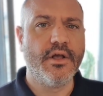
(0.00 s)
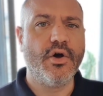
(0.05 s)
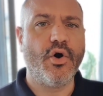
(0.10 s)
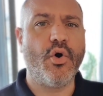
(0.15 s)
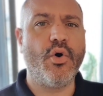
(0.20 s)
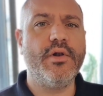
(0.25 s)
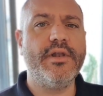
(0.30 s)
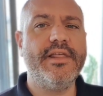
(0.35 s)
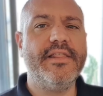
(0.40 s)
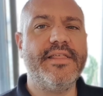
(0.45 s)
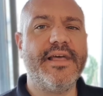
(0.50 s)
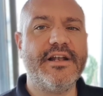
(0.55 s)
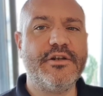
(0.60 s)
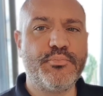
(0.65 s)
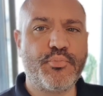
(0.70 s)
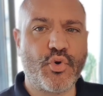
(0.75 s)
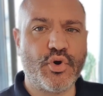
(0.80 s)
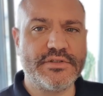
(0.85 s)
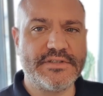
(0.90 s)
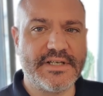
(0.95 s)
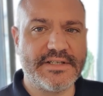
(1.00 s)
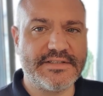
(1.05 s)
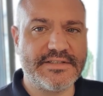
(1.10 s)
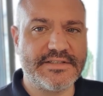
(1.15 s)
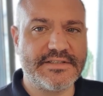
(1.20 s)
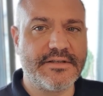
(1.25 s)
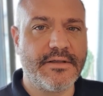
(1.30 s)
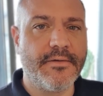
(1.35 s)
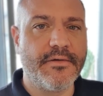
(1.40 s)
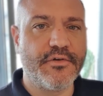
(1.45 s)
Only that
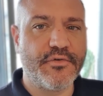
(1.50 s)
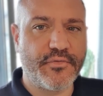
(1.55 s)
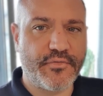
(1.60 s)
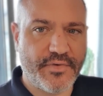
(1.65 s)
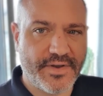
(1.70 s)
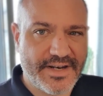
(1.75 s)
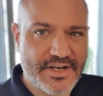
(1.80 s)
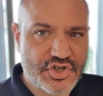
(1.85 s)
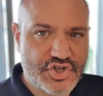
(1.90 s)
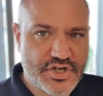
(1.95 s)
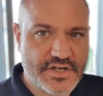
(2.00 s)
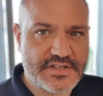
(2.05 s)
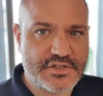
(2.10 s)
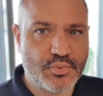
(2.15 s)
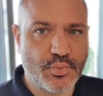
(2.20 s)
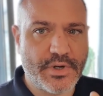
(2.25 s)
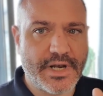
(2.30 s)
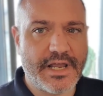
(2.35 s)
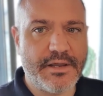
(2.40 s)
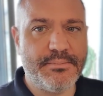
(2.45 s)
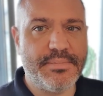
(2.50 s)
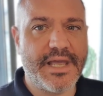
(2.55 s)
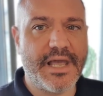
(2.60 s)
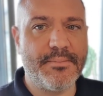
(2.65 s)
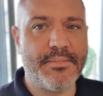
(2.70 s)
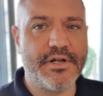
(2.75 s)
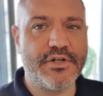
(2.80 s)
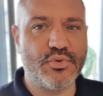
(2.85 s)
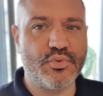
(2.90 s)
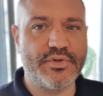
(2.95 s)
process finishes will I be
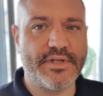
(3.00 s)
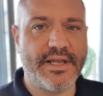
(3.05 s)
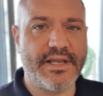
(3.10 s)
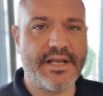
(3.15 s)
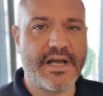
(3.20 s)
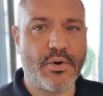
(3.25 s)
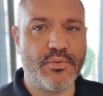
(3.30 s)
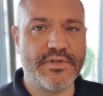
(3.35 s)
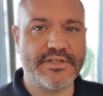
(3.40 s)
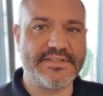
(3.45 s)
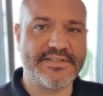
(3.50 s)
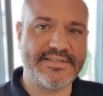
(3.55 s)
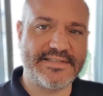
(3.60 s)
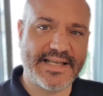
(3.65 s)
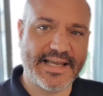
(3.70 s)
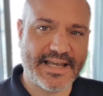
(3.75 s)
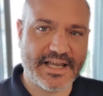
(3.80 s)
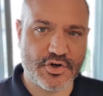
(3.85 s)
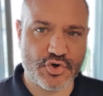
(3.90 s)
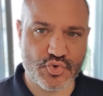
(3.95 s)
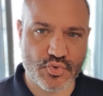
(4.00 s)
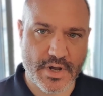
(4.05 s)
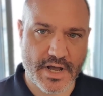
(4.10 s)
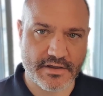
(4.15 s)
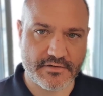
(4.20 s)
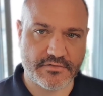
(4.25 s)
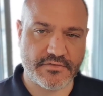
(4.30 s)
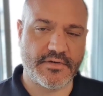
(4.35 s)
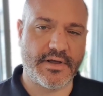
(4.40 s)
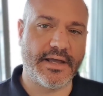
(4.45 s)
able to take out the second
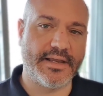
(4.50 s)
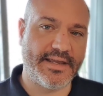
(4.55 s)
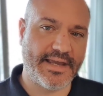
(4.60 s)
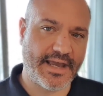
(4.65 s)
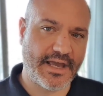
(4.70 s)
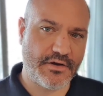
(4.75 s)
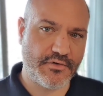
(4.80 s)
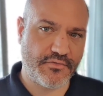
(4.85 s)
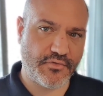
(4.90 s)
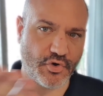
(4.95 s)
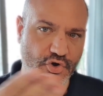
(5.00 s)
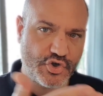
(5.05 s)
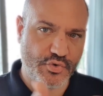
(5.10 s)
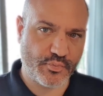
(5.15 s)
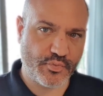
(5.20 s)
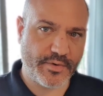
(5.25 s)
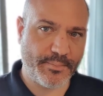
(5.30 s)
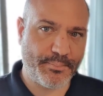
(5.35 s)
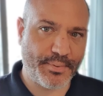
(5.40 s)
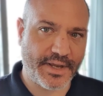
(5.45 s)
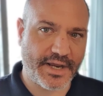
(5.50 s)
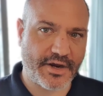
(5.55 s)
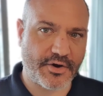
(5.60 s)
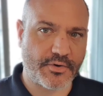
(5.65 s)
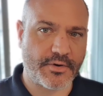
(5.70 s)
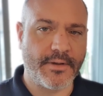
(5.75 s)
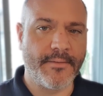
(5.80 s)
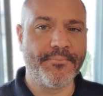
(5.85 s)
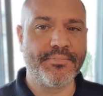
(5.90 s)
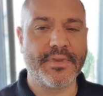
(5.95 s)
drive, again volume
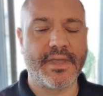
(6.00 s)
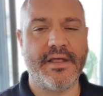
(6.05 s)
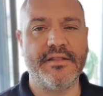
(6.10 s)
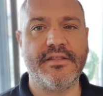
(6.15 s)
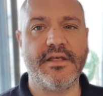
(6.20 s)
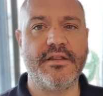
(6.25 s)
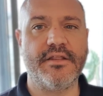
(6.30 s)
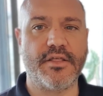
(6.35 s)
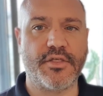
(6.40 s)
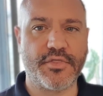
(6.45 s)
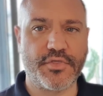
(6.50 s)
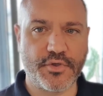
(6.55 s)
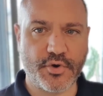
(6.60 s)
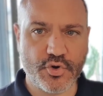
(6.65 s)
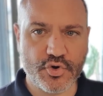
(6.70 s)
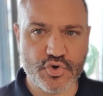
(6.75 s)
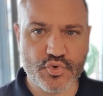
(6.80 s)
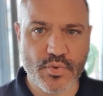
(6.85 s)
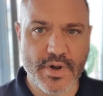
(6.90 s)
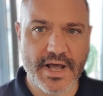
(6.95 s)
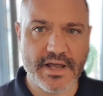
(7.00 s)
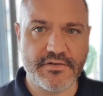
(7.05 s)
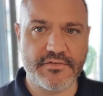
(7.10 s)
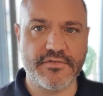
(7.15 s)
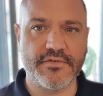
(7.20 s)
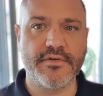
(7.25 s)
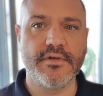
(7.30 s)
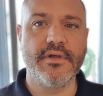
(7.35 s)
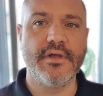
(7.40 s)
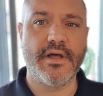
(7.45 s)
repair. And then the third drive,
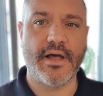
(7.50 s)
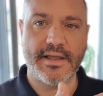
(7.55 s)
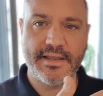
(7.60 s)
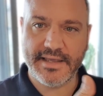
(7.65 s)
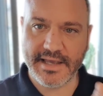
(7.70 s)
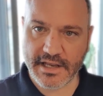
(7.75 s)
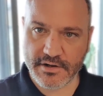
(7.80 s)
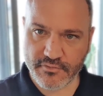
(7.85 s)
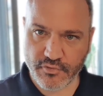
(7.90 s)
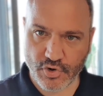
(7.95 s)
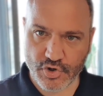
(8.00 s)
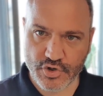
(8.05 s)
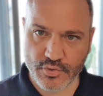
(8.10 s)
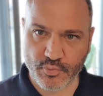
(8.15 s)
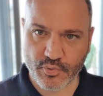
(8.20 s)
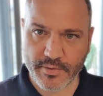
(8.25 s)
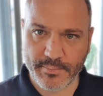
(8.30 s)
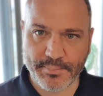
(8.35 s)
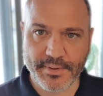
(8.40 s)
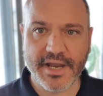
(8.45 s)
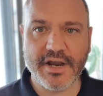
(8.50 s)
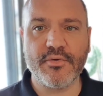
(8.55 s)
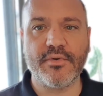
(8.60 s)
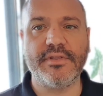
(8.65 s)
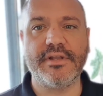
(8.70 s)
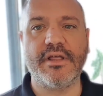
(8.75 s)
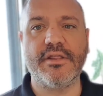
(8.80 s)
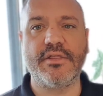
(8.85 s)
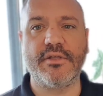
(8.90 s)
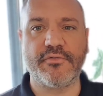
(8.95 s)
again volume repair.
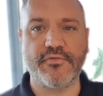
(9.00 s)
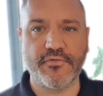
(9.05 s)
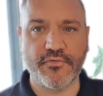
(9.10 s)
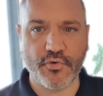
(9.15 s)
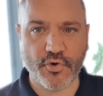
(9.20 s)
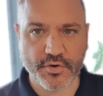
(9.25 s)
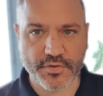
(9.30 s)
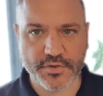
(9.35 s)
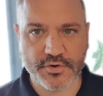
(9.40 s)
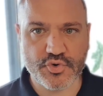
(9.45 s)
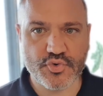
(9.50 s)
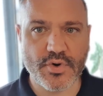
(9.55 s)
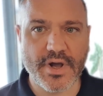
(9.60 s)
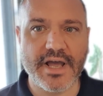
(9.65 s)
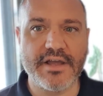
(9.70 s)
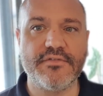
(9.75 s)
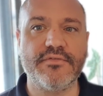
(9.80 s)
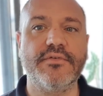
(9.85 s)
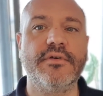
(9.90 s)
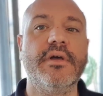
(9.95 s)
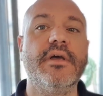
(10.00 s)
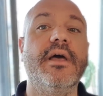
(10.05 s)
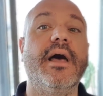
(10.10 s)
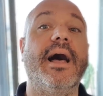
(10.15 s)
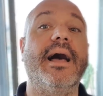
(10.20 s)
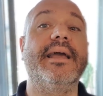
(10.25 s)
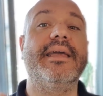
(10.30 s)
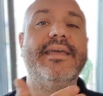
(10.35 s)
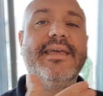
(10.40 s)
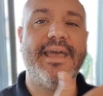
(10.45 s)
And then the fourth drive,
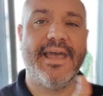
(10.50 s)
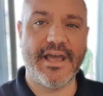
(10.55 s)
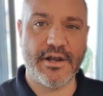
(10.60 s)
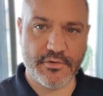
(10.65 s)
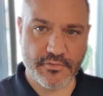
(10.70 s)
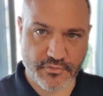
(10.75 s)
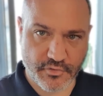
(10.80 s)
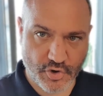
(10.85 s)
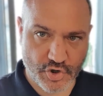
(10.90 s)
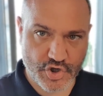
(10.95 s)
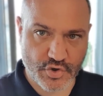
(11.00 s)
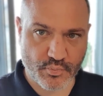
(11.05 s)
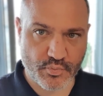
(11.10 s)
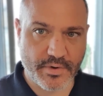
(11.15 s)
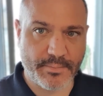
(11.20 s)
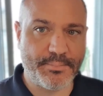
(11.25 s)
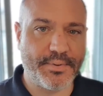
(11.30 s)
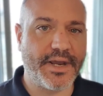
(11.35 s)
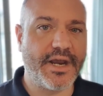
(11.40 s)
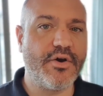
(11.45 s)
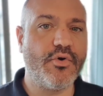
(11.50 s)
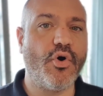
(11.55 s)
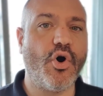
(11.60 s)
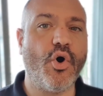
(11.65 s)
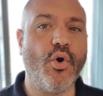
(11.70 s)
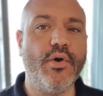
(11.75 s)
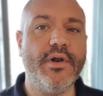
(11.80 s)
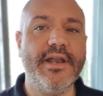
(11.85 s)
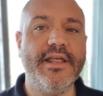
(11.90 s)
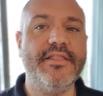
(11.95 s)
again volume repair.
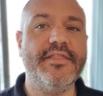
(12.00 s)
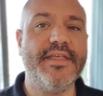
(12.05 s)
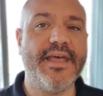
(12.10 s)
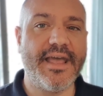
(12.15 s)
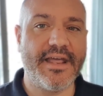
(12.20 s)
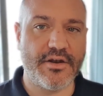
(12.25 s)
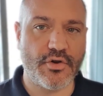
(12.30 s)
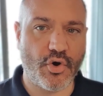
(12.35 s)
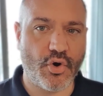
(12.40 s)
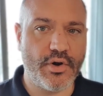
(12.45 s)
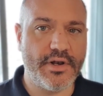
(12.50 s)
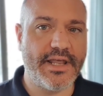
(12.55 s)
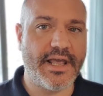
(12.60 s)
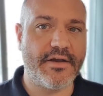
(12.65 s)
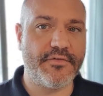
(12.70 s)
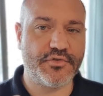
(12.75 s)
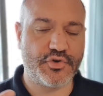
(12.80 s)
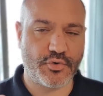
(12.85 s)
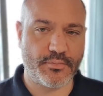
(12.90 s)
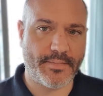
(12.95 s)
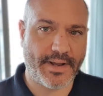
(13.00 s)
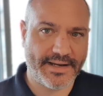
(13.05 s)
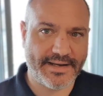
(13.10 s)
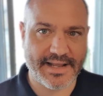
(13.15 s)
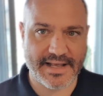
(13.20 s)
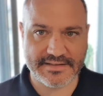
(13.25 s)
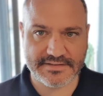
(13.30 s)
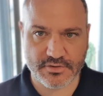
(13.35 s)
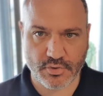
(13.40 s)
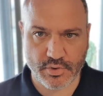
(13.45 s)
Only then, only after my
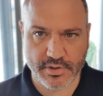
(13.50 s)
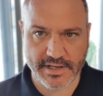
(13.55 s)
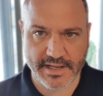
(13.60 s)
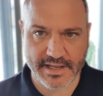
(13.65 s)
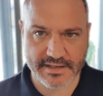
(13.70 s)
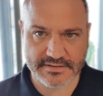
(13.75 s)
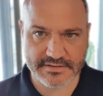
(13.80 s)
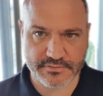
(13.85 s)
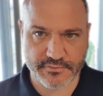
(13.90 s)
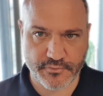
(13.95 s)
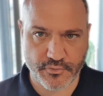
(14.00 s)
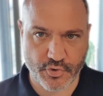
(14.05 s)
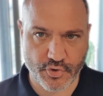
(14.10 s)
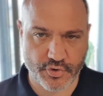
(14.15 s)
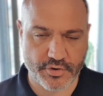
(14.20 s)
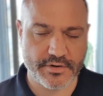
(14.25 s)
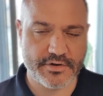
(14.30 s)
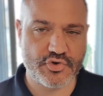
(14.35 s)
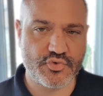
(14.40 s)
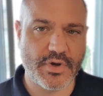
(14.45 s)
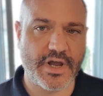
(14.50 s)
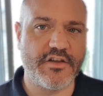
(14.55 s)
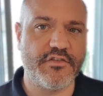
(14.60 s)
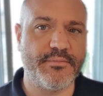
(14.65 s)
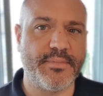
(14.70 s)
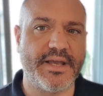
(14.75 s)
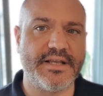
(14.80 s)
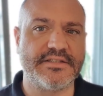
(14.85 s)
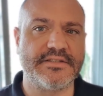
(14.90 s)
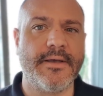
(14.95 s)
NAS only has four drive
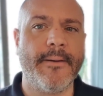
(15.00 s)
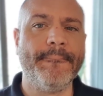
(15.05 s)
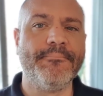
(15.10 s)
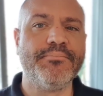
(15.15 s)
bays.